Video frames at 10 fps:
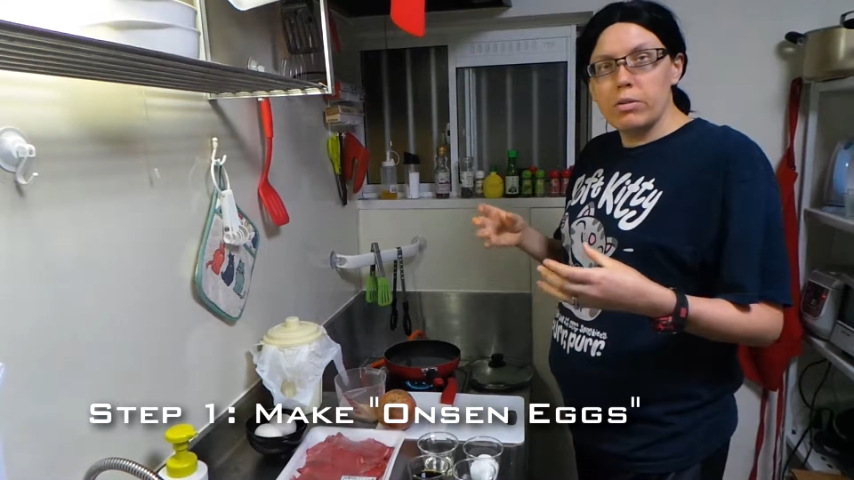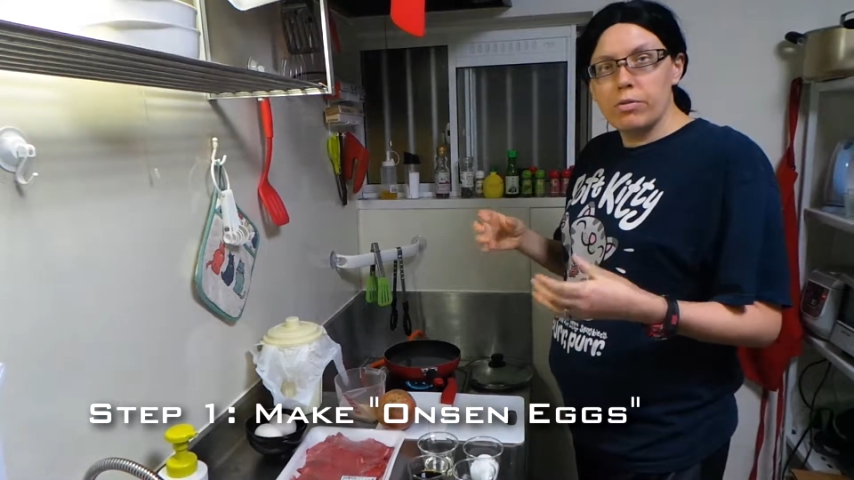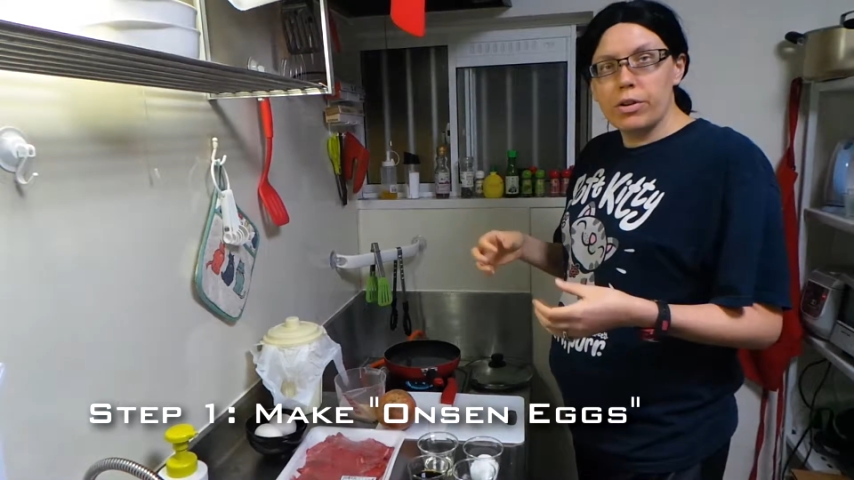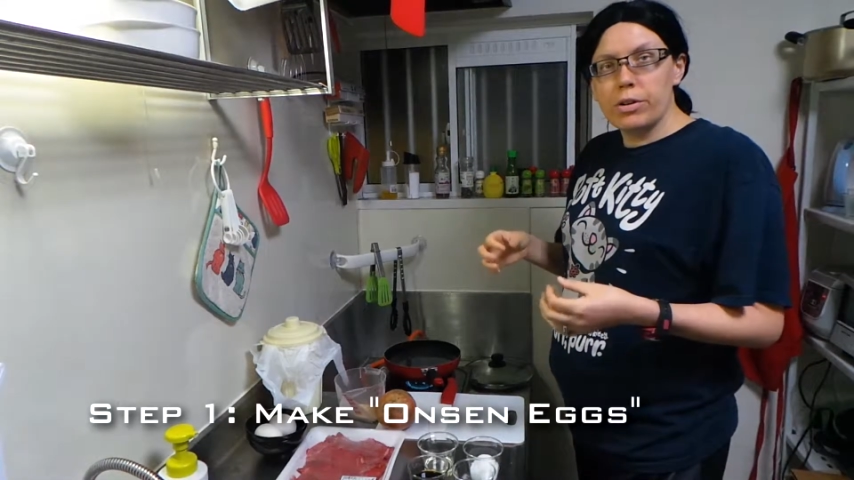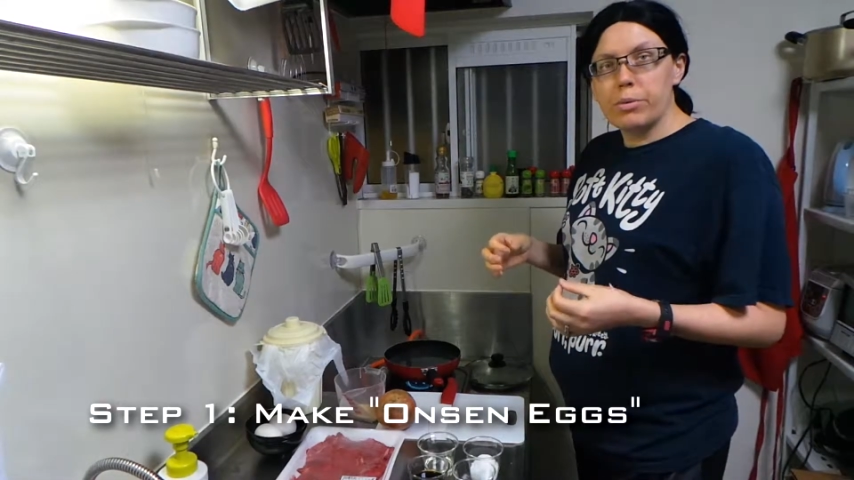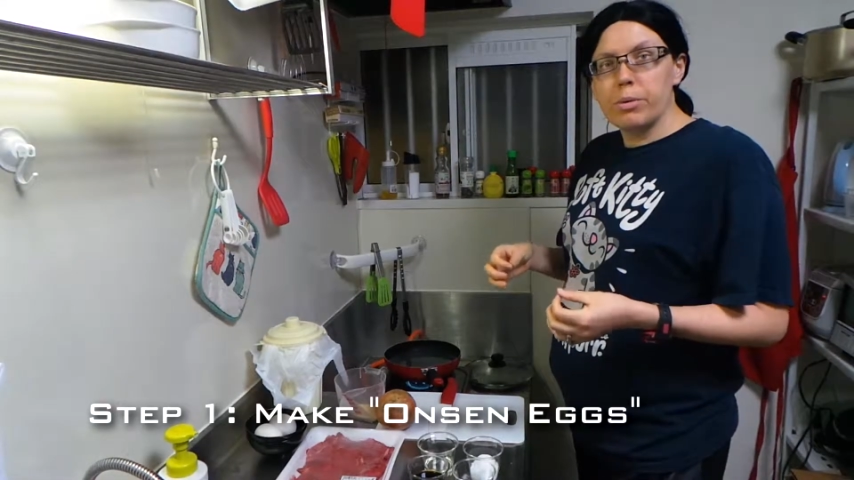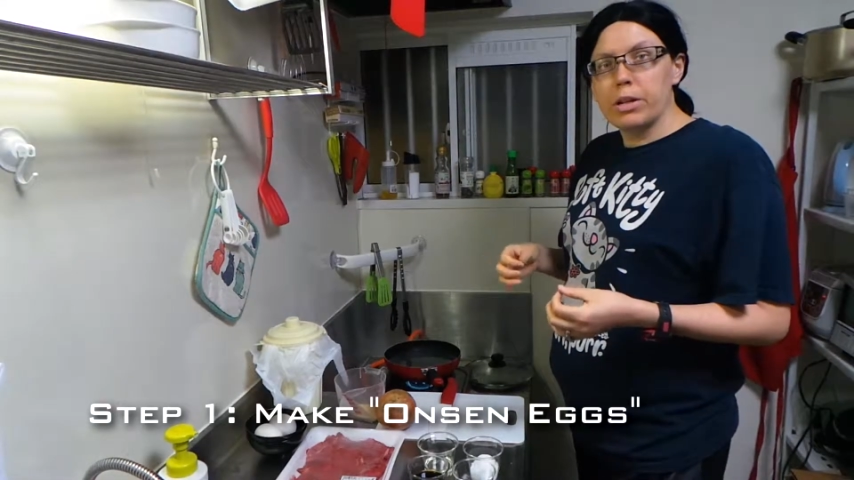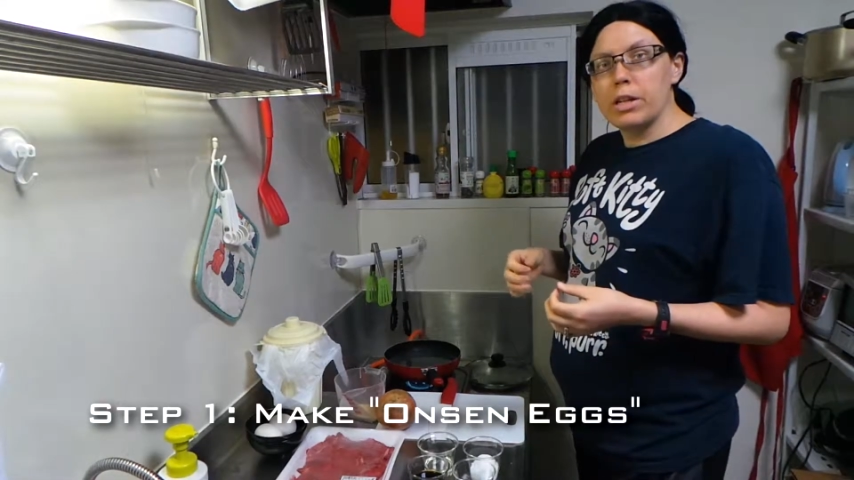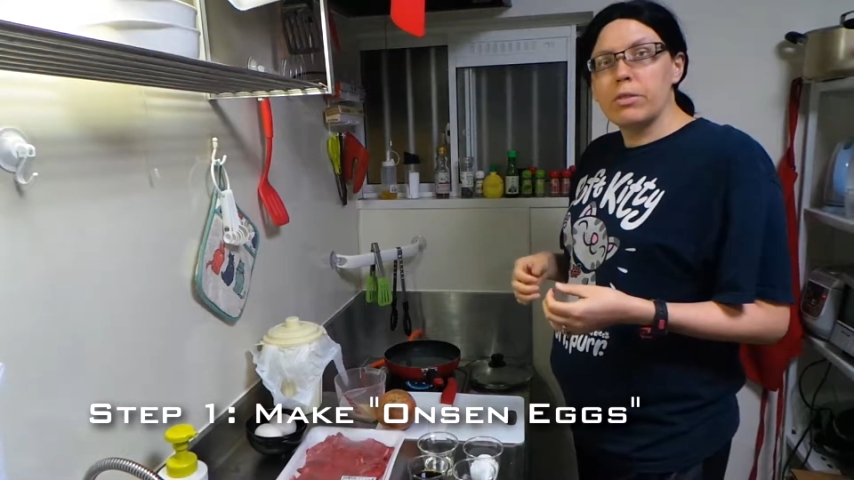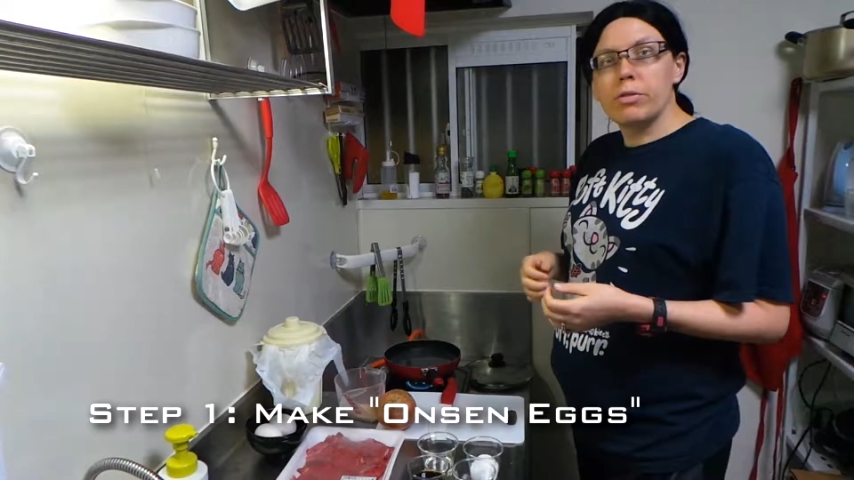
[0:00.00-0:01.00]
very
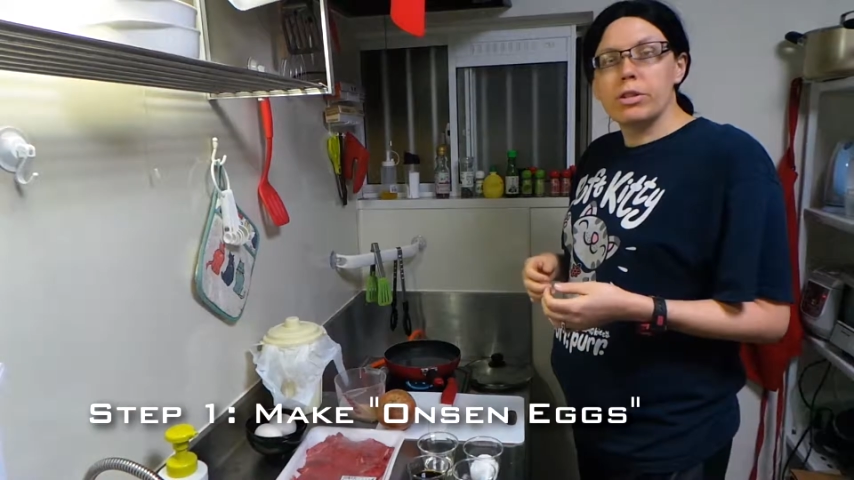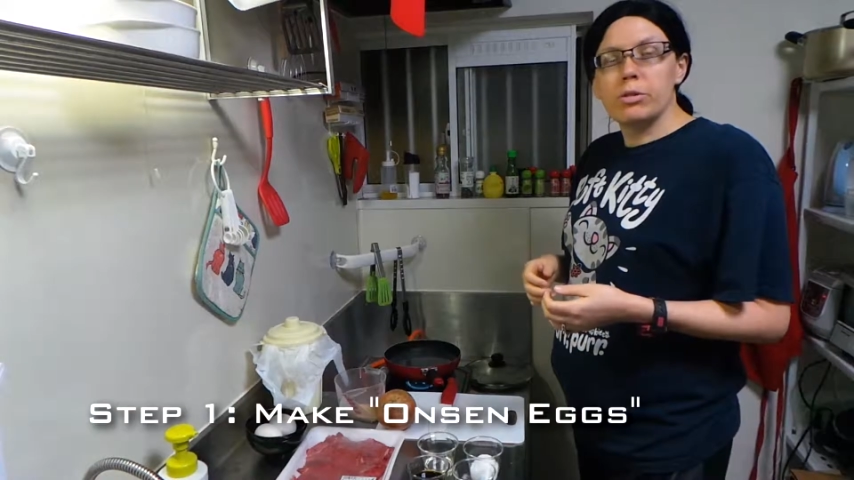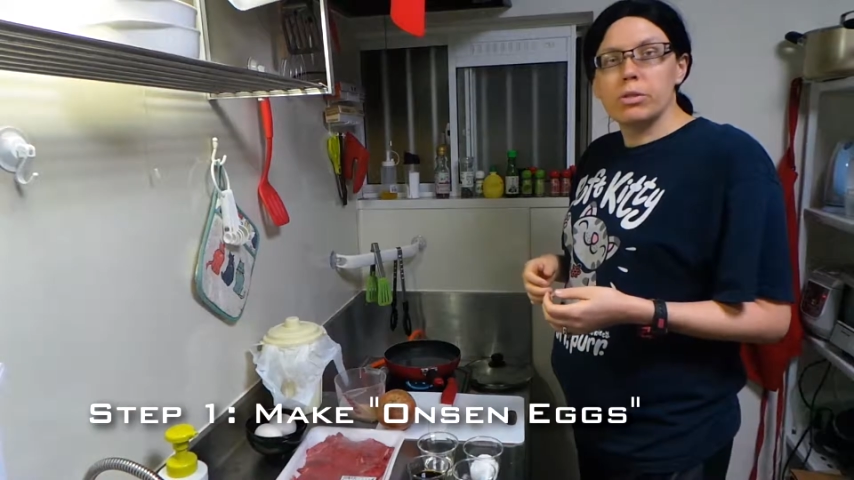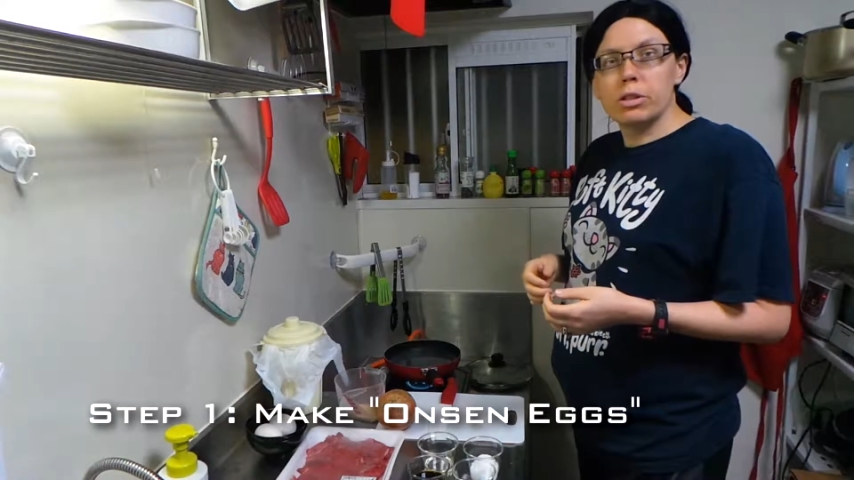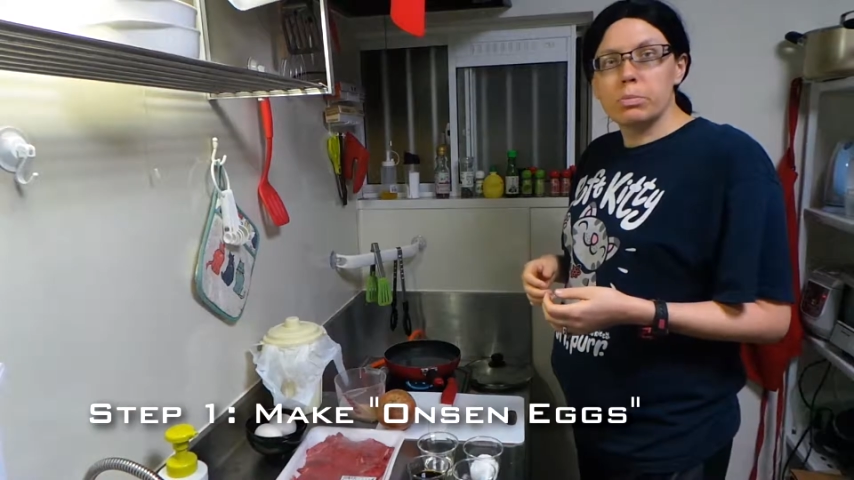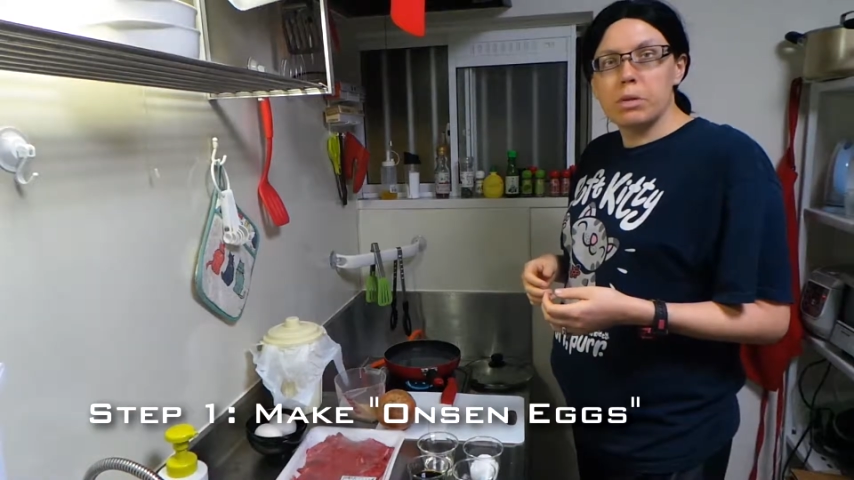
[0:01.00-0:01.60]
runny if we do this